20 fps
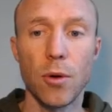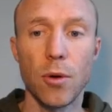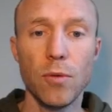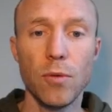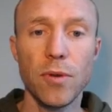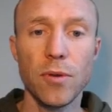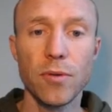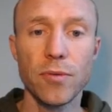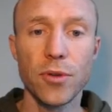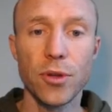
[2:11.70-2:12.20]

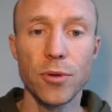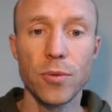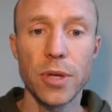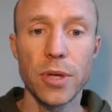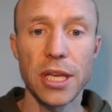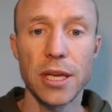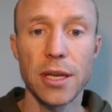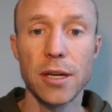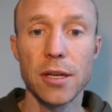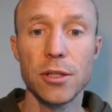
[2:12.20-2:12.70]
overview
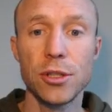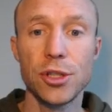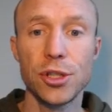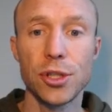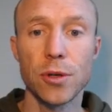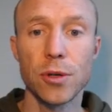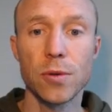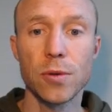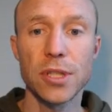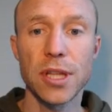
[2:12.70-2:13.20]
here
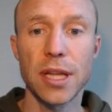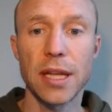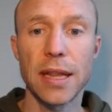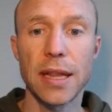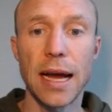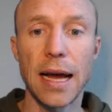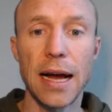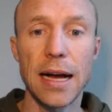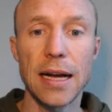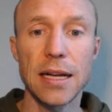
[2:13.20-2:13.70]
shows that there
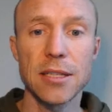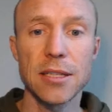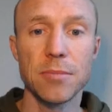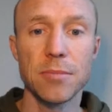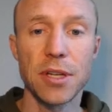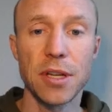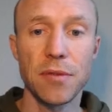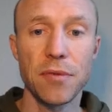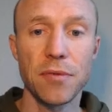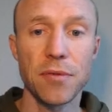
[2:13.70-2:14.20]
are some
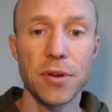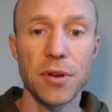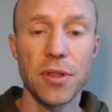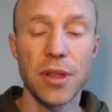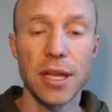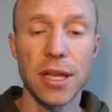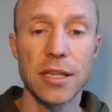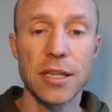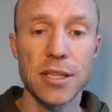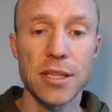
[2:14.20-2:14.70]
different
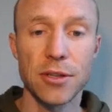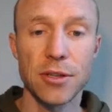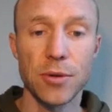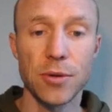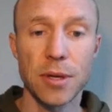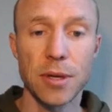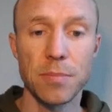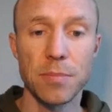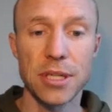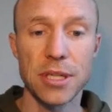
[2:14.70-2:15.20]
things that you
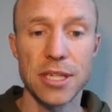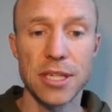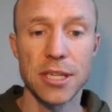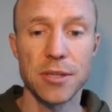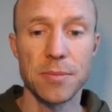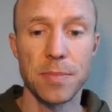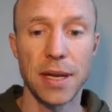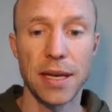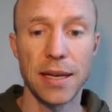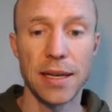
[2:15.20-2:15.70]
can
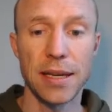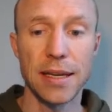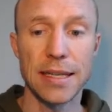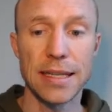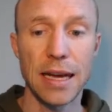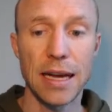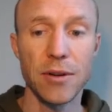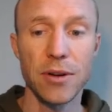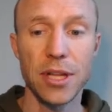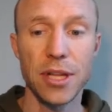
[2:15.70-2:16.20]
participate in.
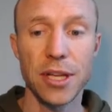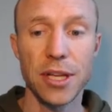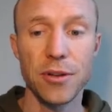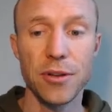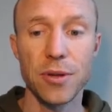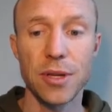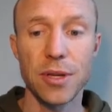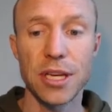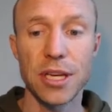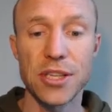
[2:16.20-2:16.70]
Down here
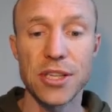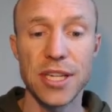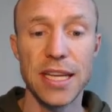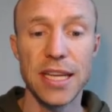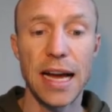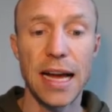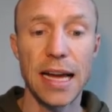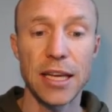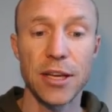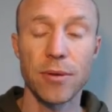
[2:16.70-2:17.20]
you can see
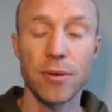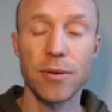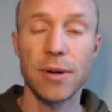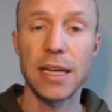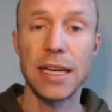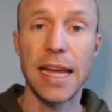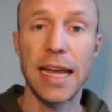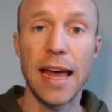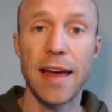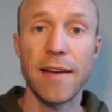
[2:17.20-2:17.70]
I
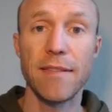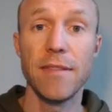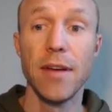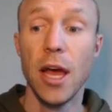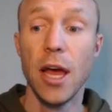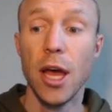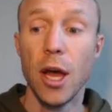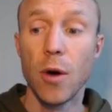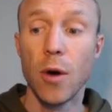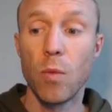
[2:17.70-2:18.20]
currently have
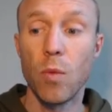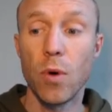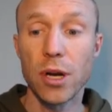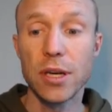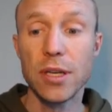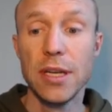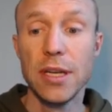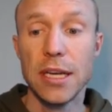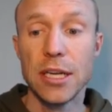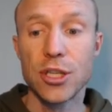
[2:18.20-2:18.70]

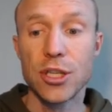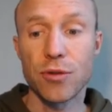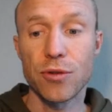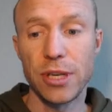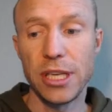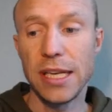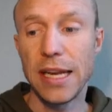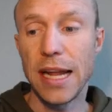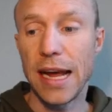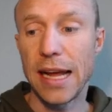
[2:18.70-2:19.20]
one
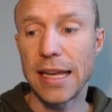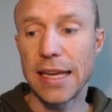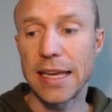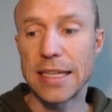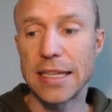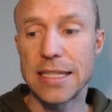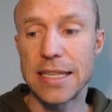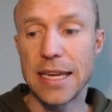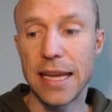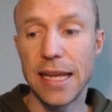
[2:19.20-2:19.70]
screener I
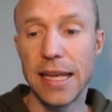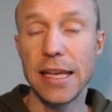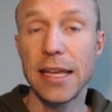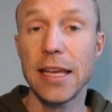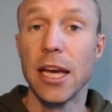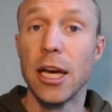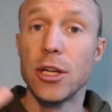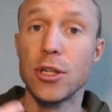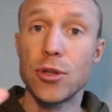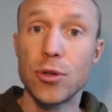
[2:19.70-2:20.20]
can take
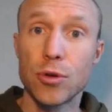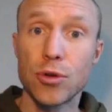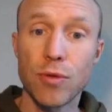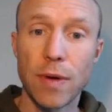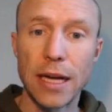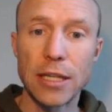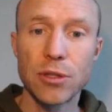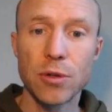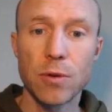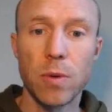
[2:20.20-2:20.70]
to
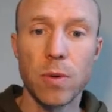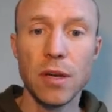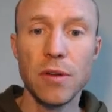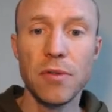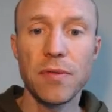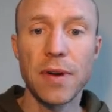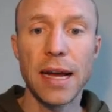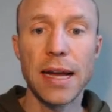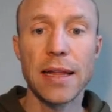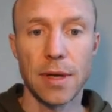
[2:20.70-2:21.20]
try to
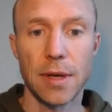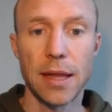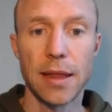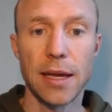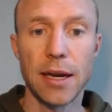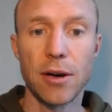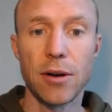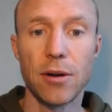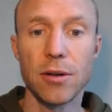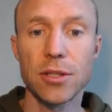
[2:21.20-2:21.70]
qualify, and
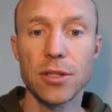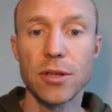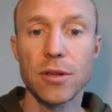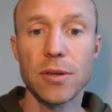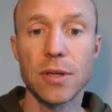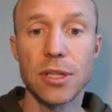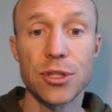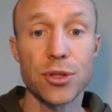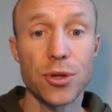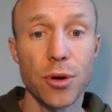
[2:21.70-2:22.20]
there are also
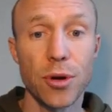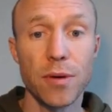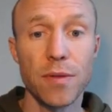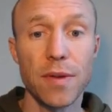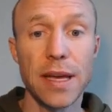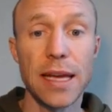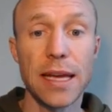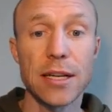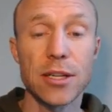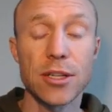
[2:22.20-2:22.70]
a
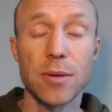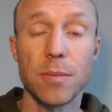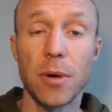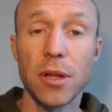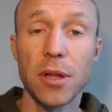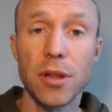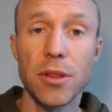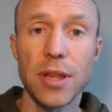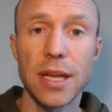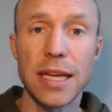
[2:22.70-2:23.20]
survey and some
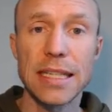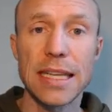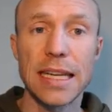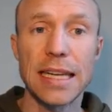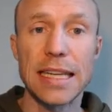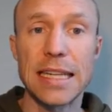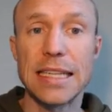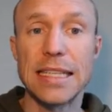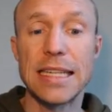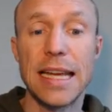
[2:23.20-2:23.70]
other things I
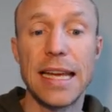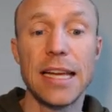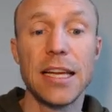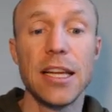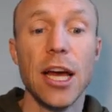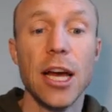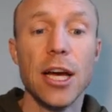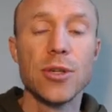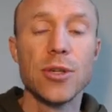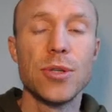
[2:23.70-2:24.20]
can take
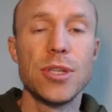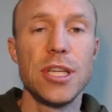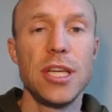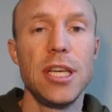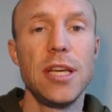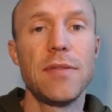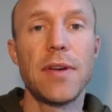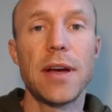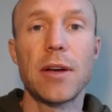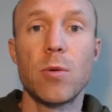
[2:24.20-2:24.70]
to see
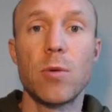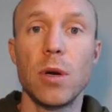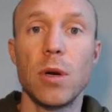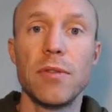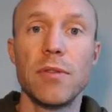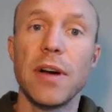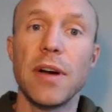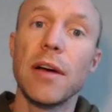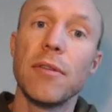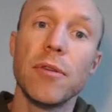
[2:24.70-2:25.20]
if I
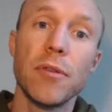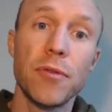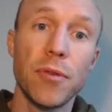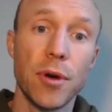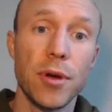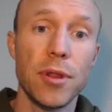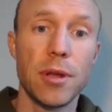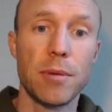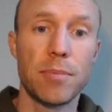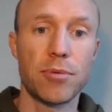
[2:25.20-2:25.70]
qualify for
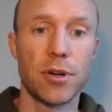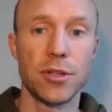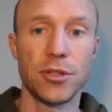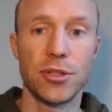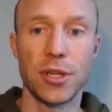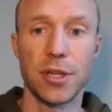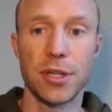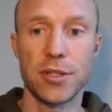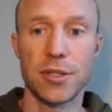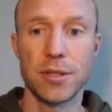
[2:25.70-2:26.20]
further
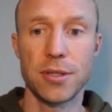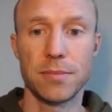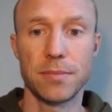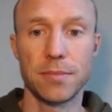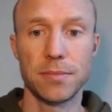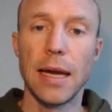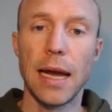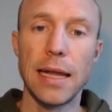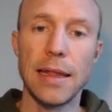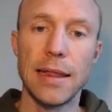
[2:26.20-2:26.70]
projects.
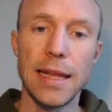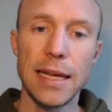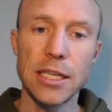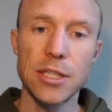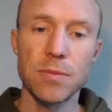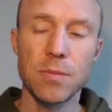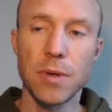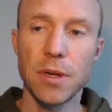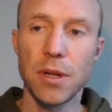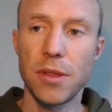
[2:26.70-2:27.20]
And that's
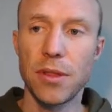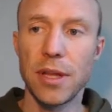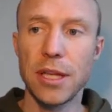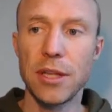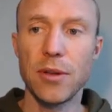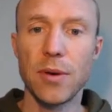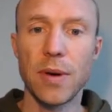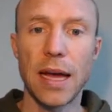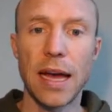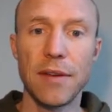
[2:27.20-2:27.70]
one thing
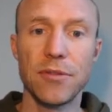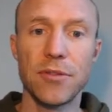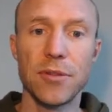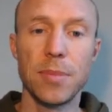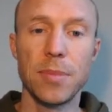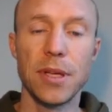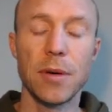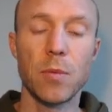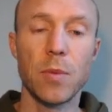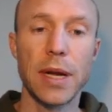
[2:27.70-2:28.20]
you have to
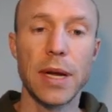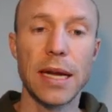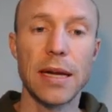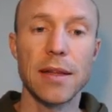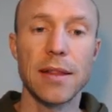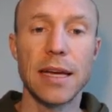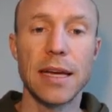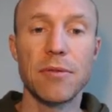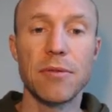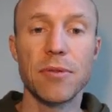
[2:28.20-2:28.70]
be aware
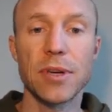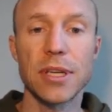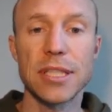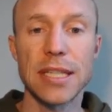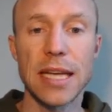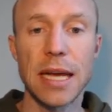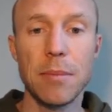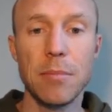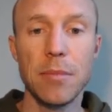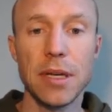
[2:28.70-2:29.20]
that, for
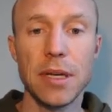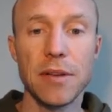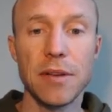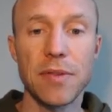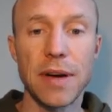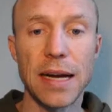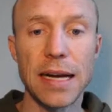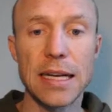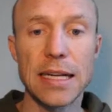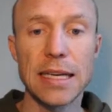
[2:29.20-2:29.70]
example, if
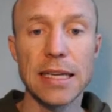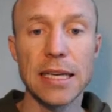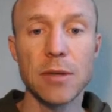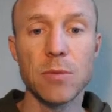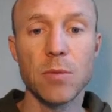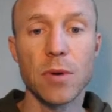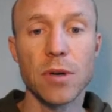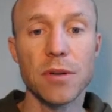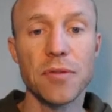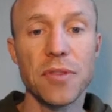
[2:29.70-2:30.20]
I click
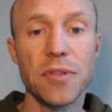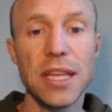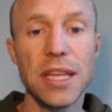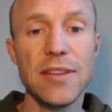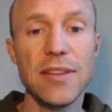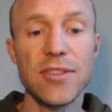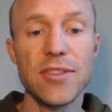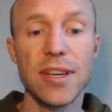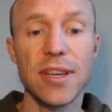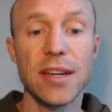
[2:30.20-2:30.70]
one of
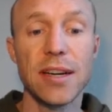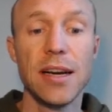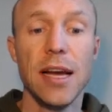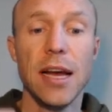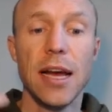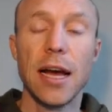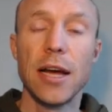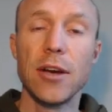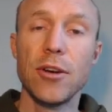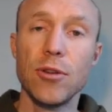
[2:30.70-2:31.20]
these here,
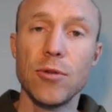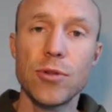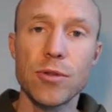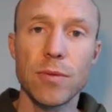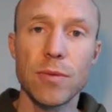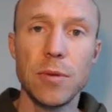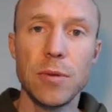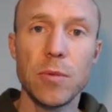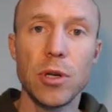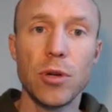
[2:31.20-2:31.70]
a new
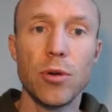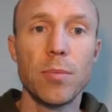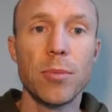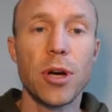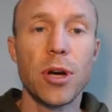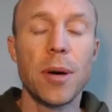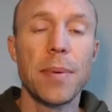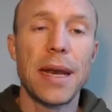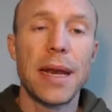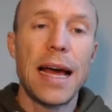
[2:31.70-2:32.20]
screen will open
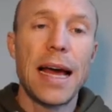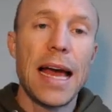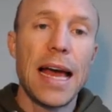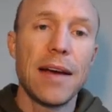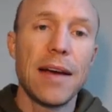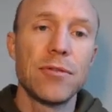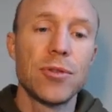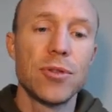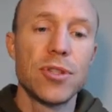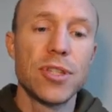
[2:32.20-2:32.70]
up and I
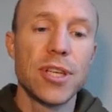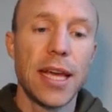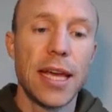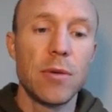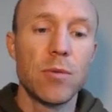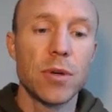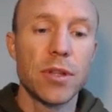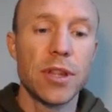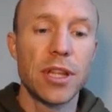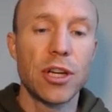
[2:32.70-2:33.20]
have to take
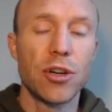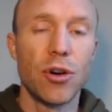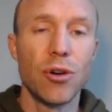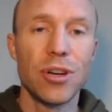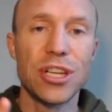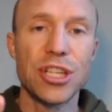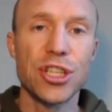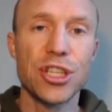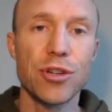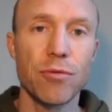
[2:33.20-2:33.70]
what they call a
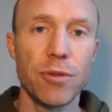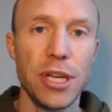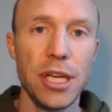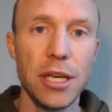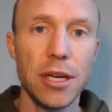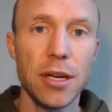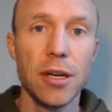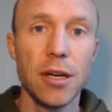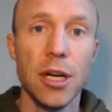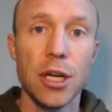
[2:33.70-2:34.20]

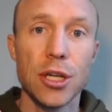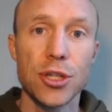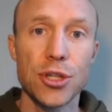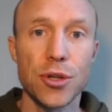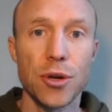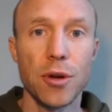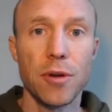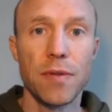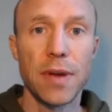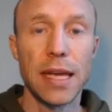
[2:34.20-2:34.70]
screener
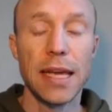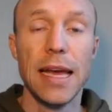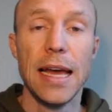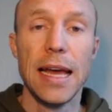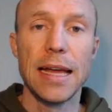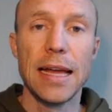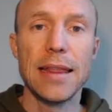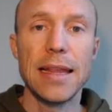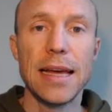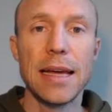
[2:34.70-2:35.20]
survey.
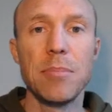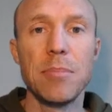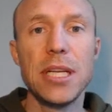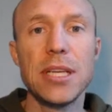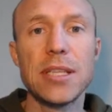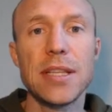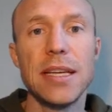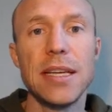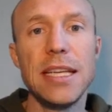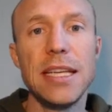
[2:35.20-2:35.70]
And that means
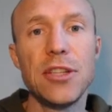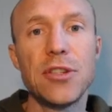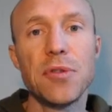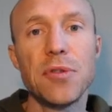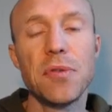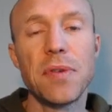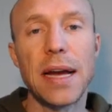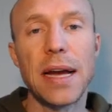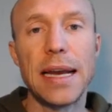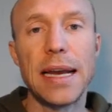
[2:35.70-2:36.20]
they need to
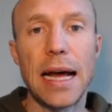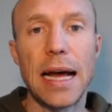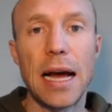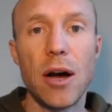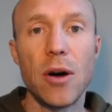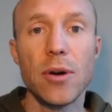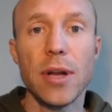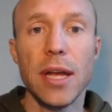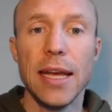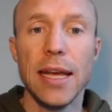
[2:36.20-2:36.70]
find
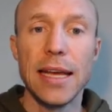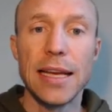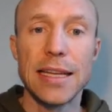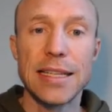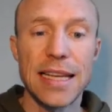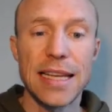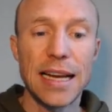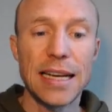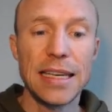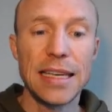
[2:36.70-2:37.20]
out
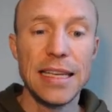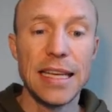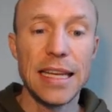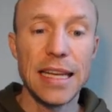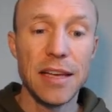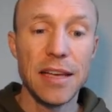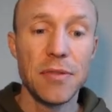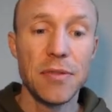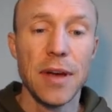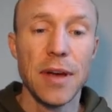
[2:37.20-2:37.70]
exactly
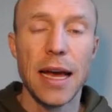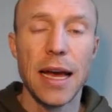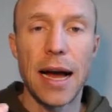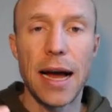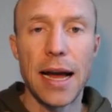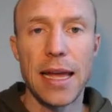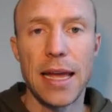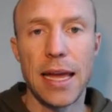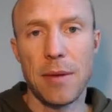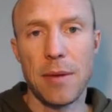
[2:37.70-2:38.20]
if
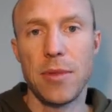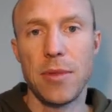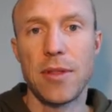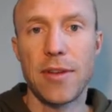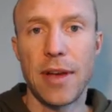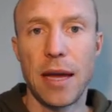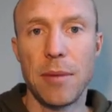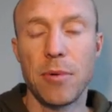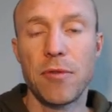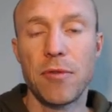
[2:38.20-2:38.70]
I am the
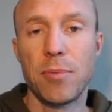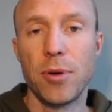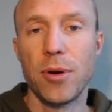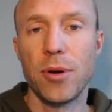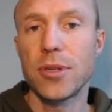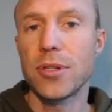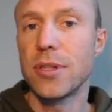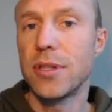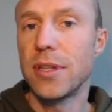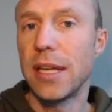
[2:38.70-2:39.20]
type of
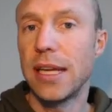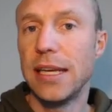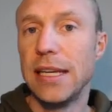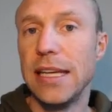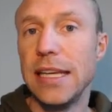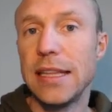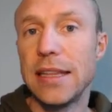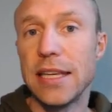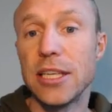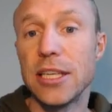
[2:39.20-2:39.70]
person they
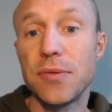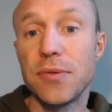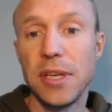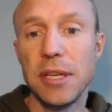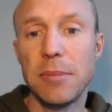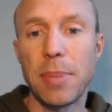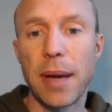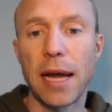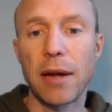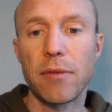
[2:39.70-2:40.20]
need this
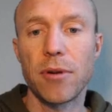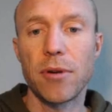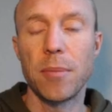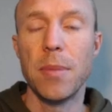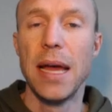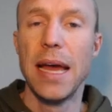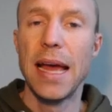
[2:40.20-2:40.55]
feedback from.